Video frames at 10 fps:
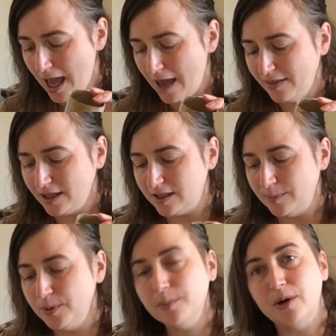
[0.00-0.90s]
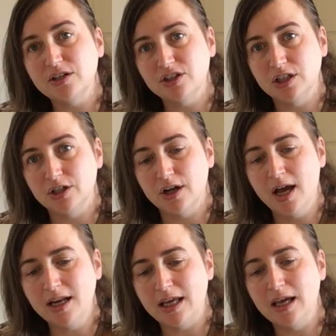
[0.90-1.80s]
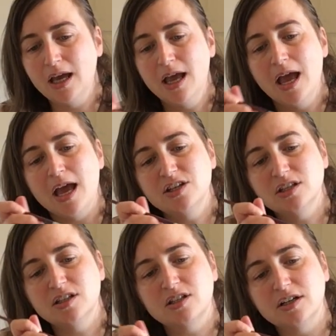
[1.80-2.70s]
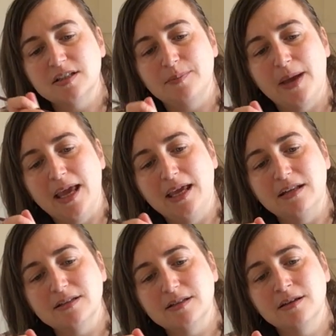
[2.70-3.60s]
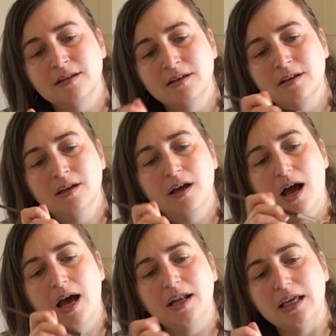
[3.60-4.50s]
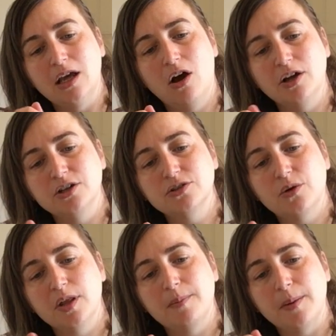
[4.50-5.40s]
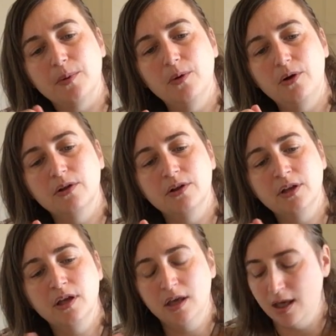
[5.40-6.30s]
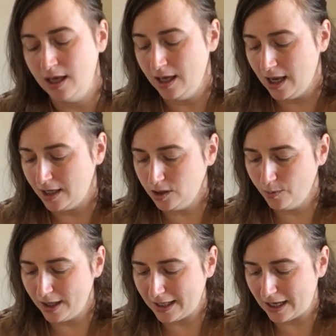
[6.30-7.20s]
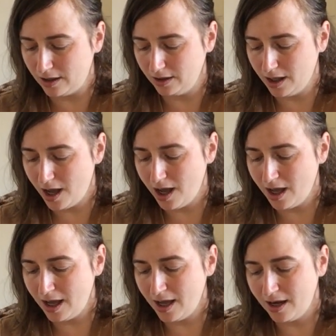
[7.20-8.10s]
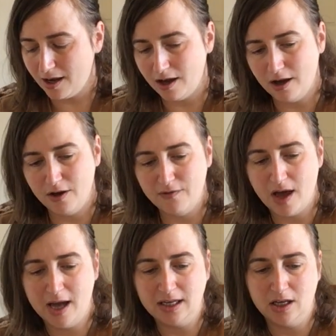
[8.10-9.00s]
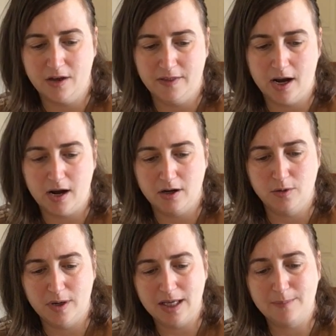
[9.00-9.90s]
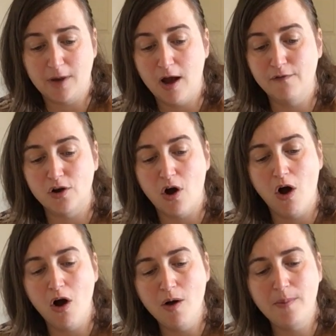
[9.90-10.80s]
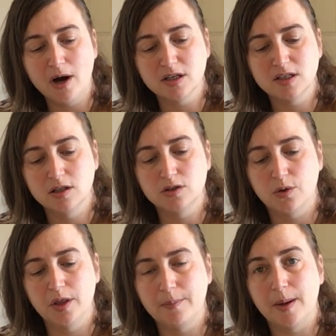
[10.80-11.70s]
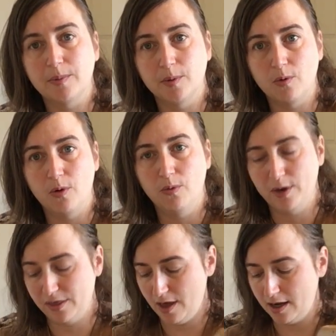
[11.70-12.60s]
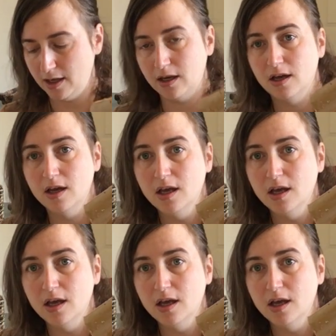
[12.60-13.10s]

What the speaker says: And then dip your brush in your honey and just start to paint honey on your toilet paper roll. And you want to get a lot of honey on there. You want to cover all parts of the toilet paper roll with honey.